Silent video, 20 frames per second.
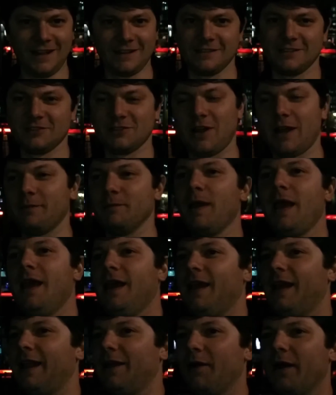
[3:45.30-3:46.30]
That's his name.
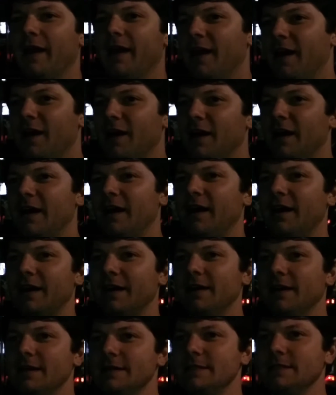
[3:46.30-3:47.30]
Anyway,
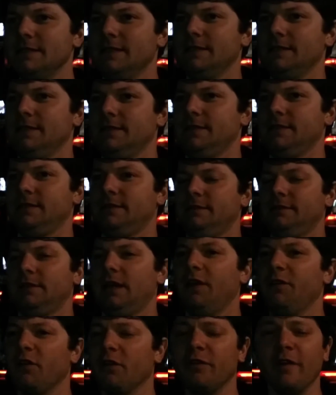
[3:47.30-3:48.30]

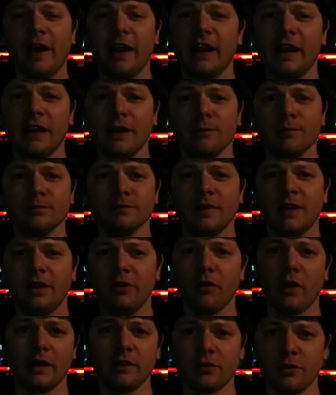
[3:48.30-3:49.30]
if you're a fan of him
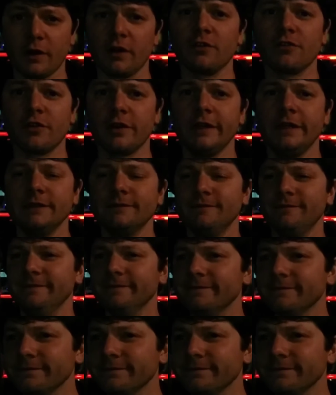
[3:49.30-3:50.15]
and you like Trick or Treat,